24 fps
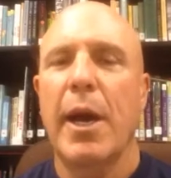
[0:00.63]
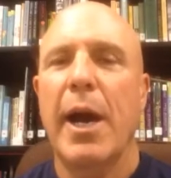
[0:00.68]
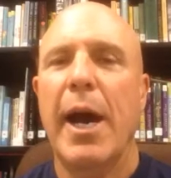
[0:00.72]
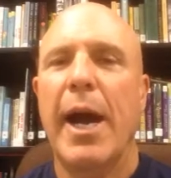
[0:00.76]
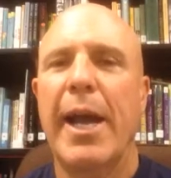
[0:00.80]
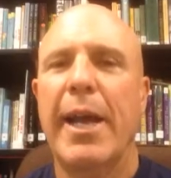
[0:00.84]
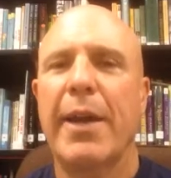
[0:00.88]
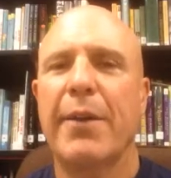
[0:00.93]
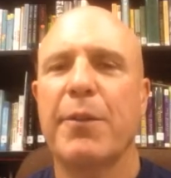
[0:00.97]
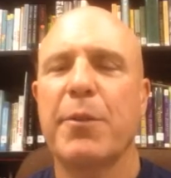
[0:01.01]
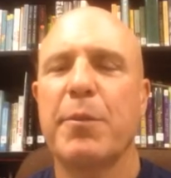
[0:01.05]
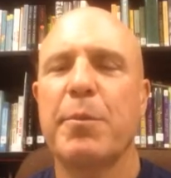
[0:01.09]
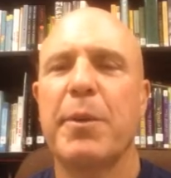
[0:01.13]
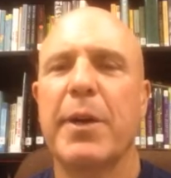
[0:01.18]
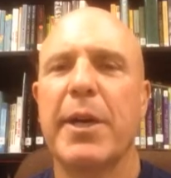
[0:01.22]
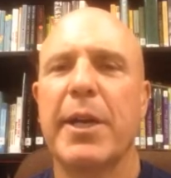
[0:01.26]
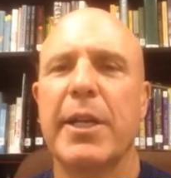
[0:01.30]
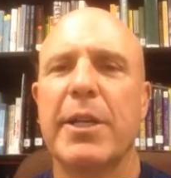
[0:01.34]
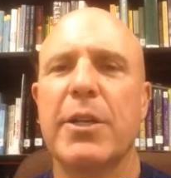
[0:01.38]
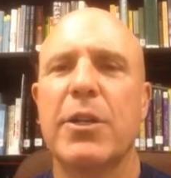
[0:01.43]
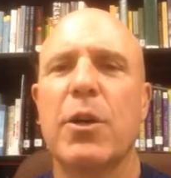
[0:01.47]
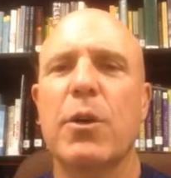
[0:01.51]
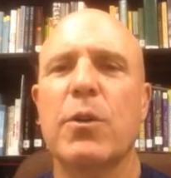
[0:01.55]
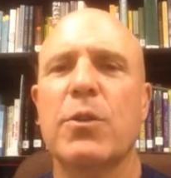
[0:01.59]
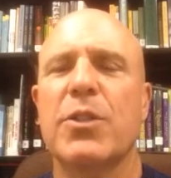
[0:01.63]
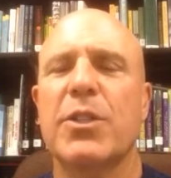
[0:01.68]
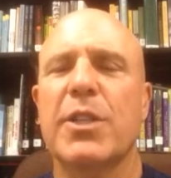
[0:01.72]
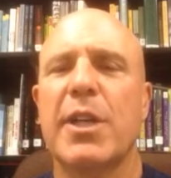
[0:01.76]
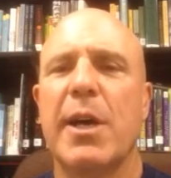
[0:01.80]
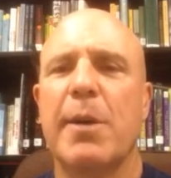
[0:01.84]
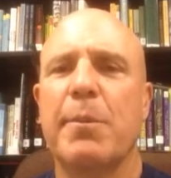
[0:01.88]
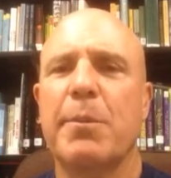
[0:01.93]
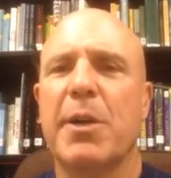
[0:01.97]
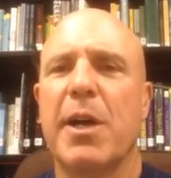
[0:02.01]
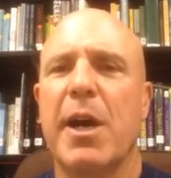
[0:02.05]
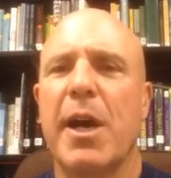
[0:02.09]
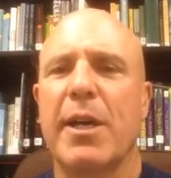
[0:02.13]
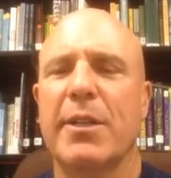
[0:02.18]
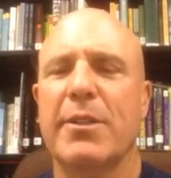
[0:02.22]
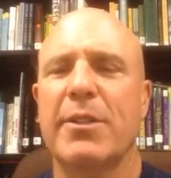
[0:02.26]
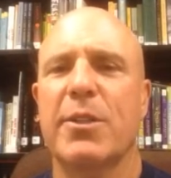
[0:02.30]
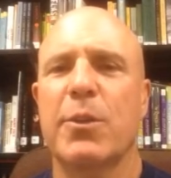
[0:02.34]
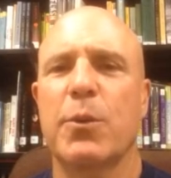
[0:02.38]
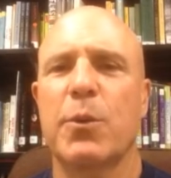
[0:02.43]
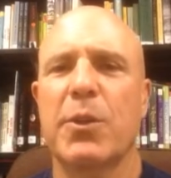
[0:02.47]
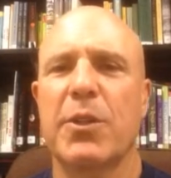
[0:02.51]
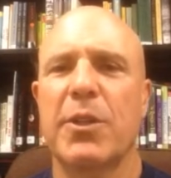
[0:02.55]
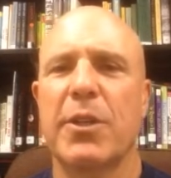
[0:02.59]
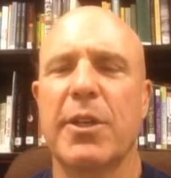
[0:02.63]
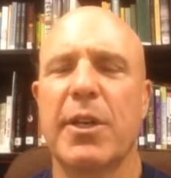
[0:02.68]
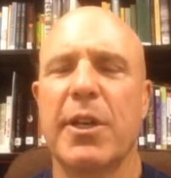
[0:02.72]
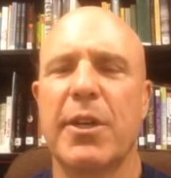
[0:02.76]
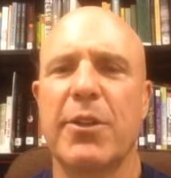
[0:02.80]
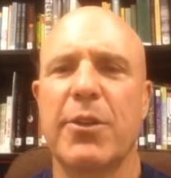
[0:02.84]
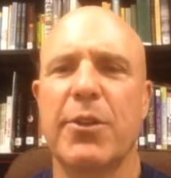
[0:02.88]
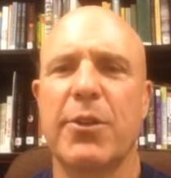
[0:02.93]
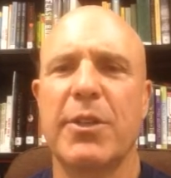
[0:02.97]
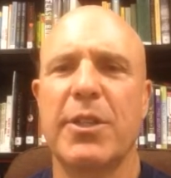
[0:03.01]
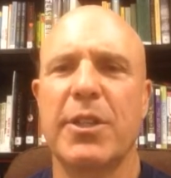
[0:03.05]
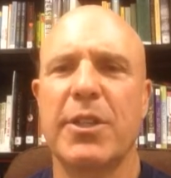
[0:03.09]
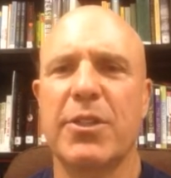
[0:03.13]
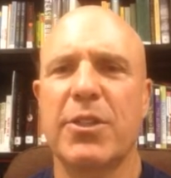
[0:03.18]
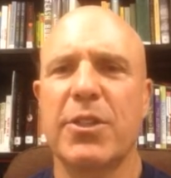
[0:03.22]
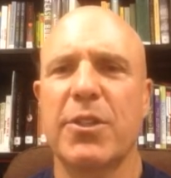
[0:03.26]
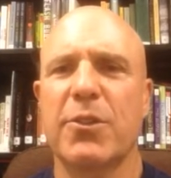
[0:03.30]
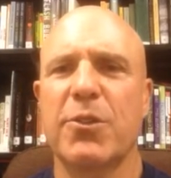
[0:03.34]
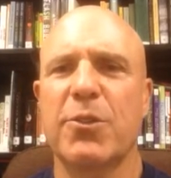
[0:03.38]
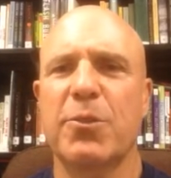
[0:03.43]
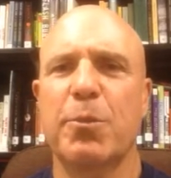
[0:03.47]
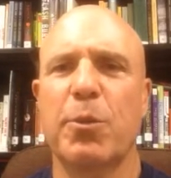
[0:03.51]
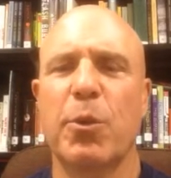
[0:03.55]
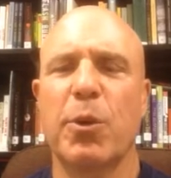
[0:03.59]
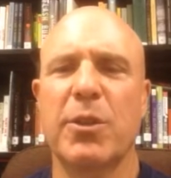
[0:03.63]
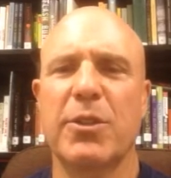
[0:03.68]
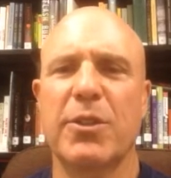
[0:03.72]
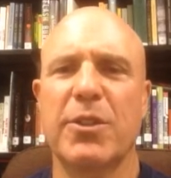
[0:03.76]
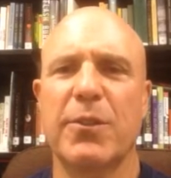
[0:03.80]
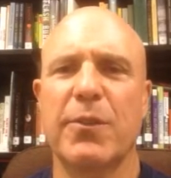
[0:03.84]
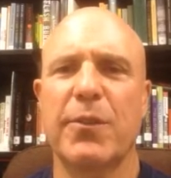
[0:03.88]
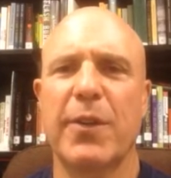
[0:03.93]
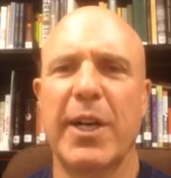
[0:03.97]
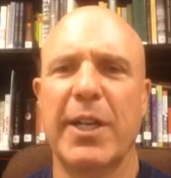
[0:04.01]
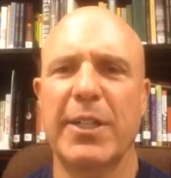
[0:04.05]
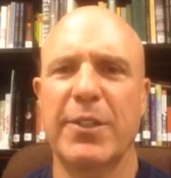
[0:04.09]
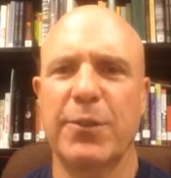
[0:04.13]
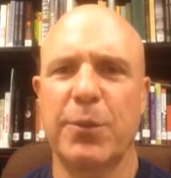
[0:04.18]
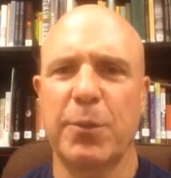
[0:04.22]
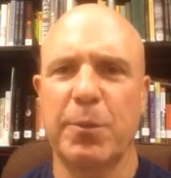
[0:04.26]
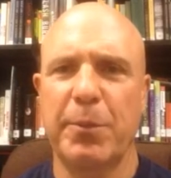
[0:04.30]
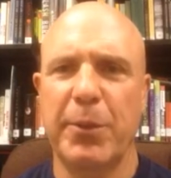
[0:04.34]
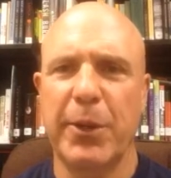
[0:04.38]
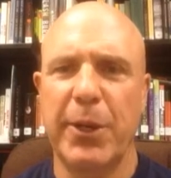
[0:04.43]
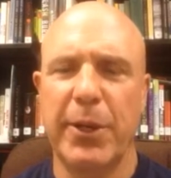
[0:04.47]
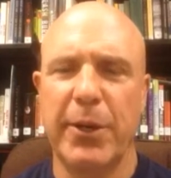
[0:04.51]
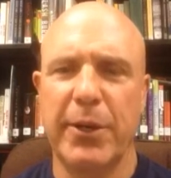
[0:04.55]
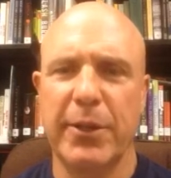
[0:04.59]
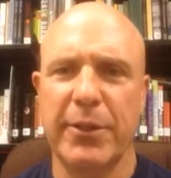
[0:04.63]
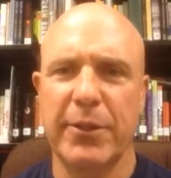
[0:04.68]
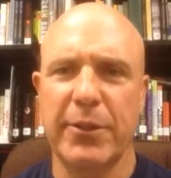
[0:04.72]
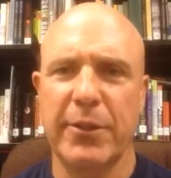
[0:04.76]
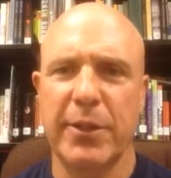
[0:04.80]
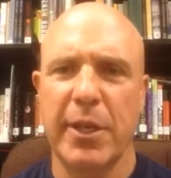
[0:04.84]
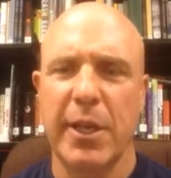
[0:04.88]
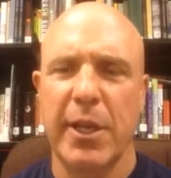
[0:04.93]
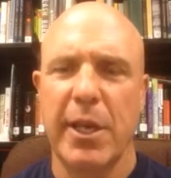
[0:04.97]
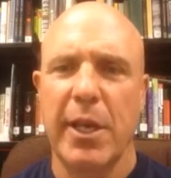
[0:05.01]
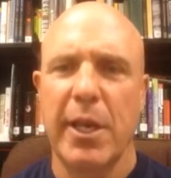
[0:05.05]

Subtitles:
Hi, everybody. Coach Dom Costa with another edition of Sports Advice for Parents.